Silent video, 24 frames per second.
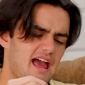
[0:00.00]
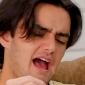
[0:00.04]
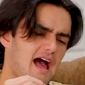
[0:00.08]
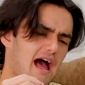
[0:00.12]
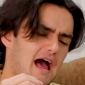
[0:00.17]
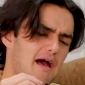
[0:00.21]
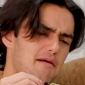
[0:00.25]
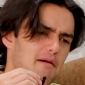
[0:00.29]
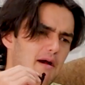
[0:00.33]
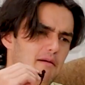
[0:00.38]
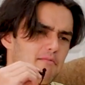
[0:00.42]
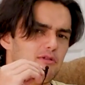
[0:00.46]

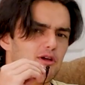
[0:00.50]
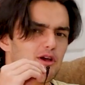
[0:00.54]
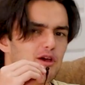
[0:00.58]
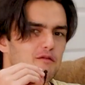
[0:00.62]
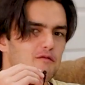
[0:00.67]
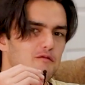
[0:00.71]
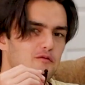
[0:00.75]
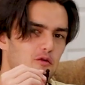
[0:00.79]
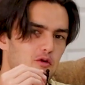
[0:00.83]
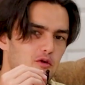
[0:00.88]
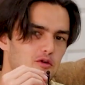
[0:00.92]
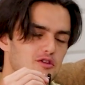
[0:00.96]
yeah, I'm
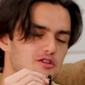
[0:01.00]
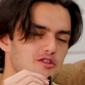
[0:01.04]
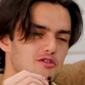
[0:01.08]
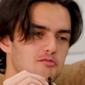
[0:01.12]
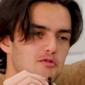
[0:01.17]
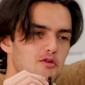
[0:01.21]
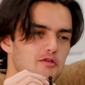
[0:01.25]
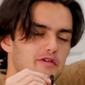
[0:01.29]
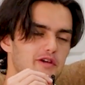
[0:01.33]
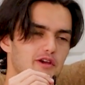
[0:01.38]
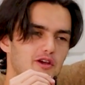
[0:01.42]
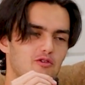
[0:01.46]
looking forward to the
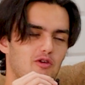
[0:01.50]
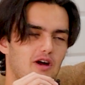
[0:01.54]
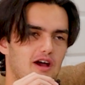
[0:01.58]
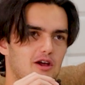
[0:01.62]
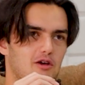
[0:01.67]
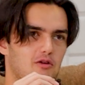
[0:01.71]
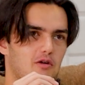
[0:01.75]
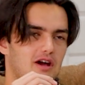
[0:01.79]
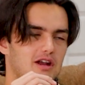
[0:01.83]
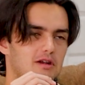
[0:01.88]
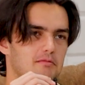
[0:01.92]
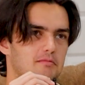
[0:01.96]
movie
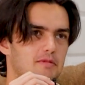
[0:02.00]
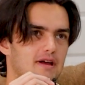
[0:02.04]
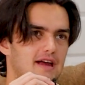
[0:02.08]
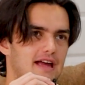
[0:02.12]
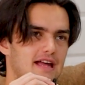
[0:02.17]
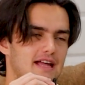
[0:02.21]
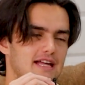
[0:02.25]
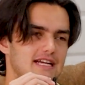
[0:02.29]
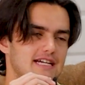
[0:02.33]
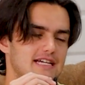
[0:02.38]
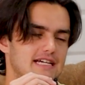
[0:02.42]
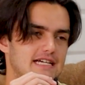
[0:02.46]
quite a
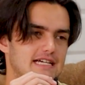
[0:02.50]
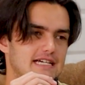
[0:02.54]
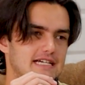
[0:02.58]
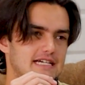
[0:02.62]
bit.